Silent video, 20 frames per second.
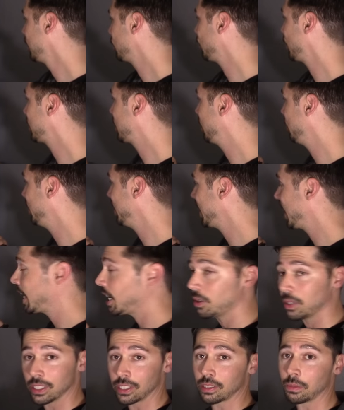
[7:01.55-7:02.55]
DirecTV
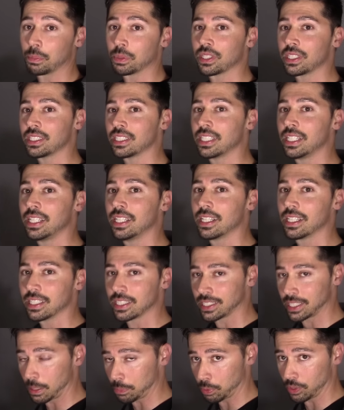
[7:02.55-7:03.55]
Now is completely
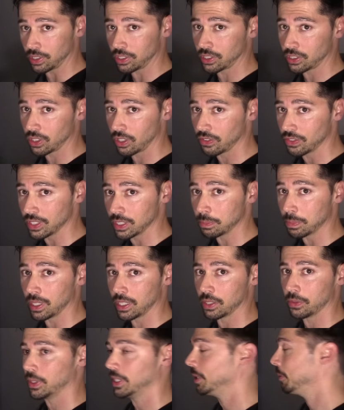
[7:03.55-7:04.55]
separate service,
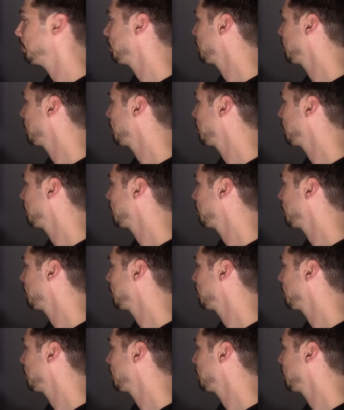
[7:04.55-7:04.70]
by the way.